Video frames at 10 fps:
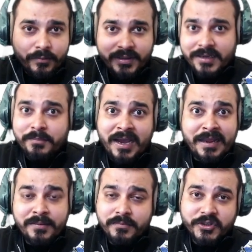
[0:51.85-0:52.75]
within
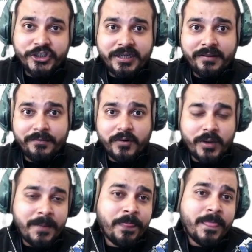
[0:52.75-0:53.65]
my machine.
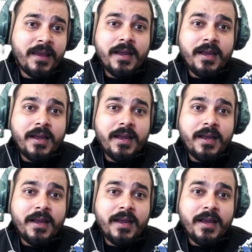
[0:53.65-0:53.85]
Okay.